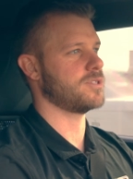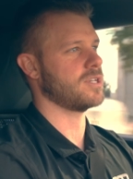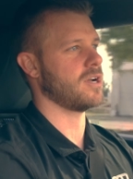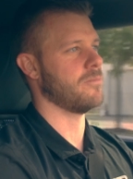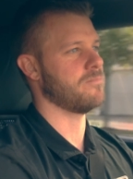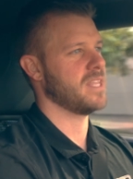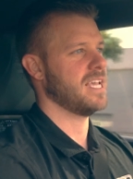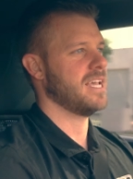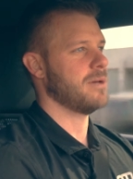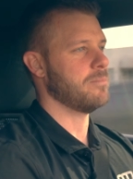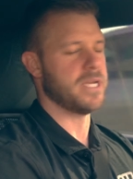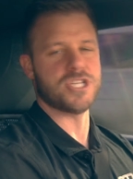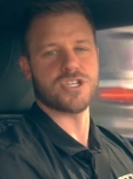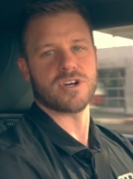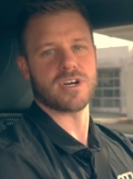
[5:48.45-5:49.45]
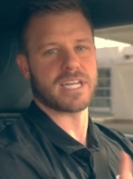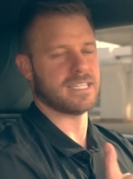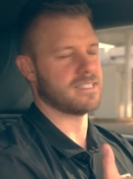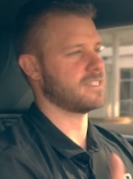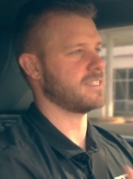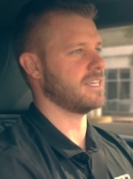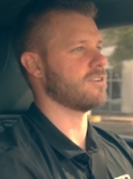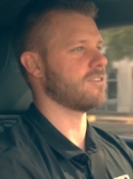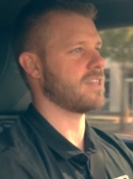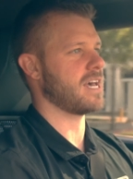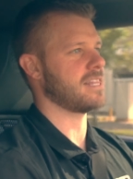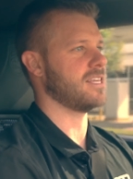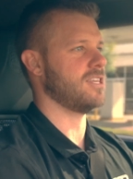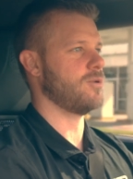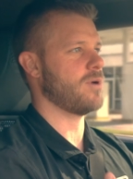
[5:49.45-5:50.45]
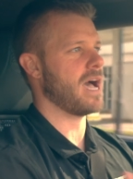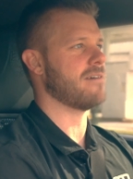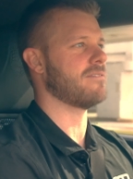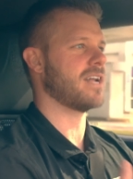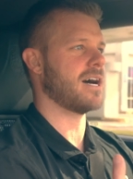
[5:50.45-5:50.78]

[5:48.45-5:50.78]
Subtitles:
So be sure to consider that you have